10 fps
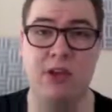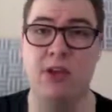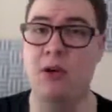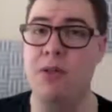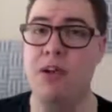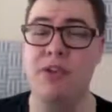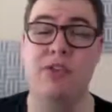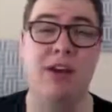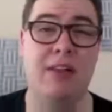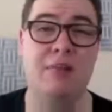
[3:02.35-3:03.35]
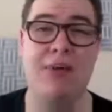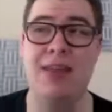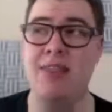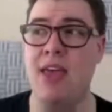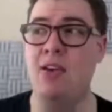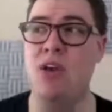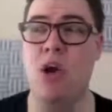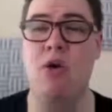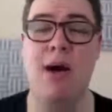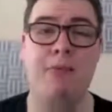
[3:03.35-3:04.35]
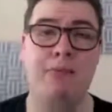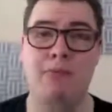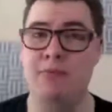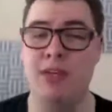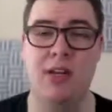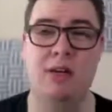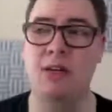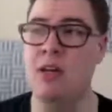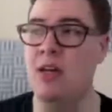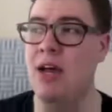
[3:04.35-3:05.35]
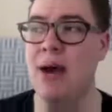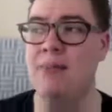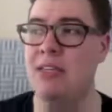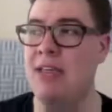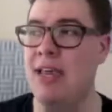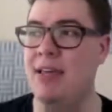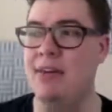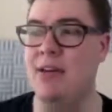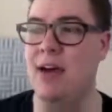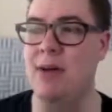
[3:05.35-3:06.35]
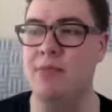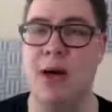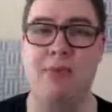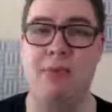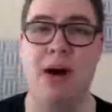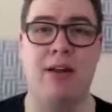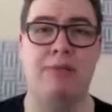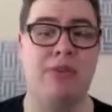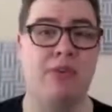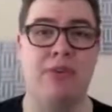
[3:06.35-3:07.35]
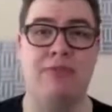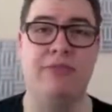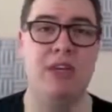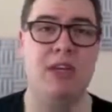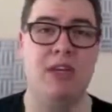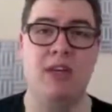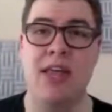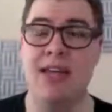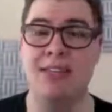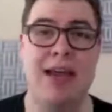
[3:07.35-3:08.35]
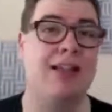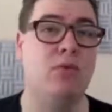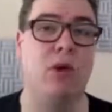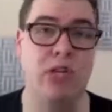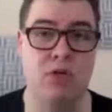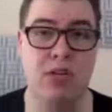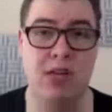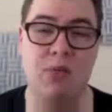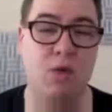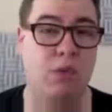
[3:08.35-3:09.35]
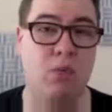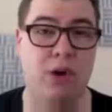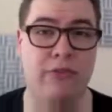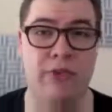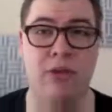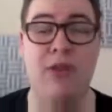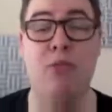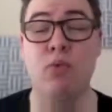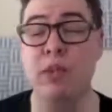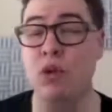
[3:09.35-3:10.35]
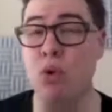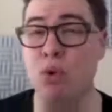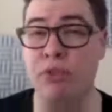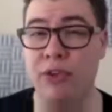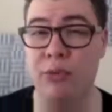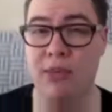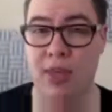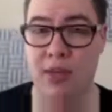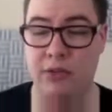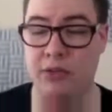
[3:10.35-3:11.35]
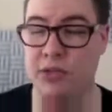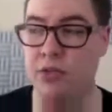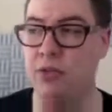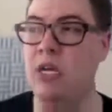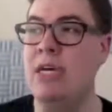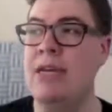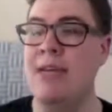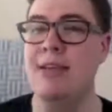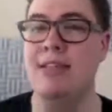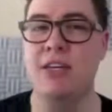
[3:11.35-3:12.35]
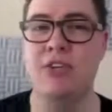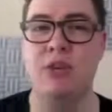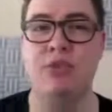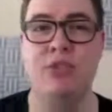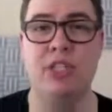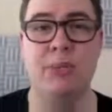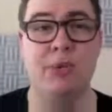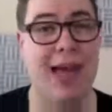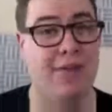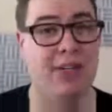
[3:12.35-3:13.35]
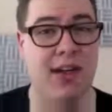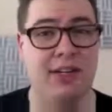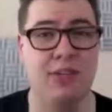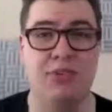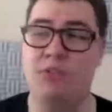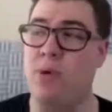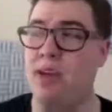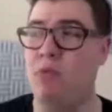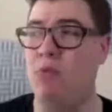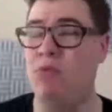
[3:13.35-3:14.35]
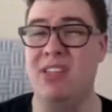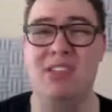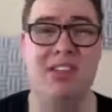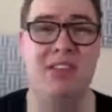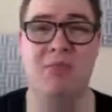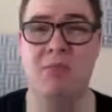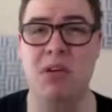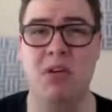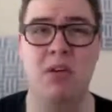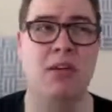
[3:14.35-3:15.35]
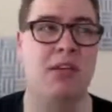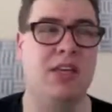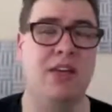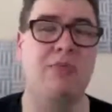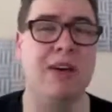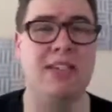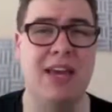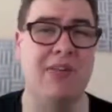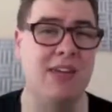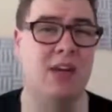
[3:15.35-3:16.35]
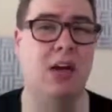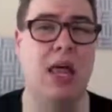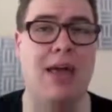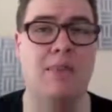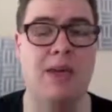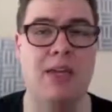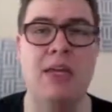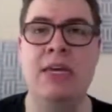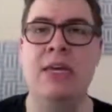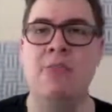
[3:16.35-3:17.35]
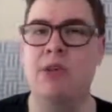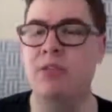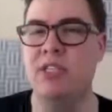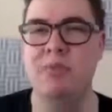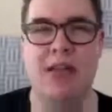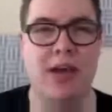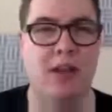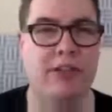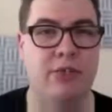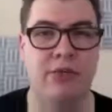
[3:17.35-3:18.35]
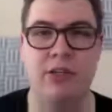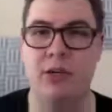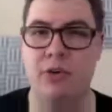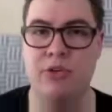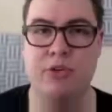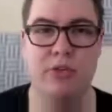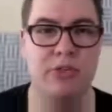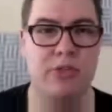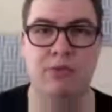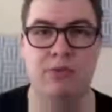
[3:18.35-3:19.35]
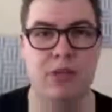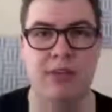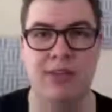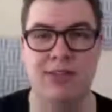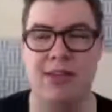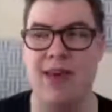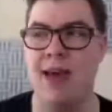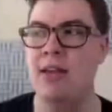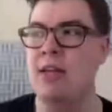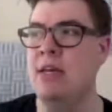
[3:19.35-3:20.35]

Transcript: You go in there and you tell them, and they know up to date, top to bottom, sort of exactly what you need and what would work for you. And the really cool thing with Kiehls too is they don't do typical advertising, which is why you won't really see them. You might see advertising online a bit, but you won't see them in catalogs. You won't see commercials, things like that.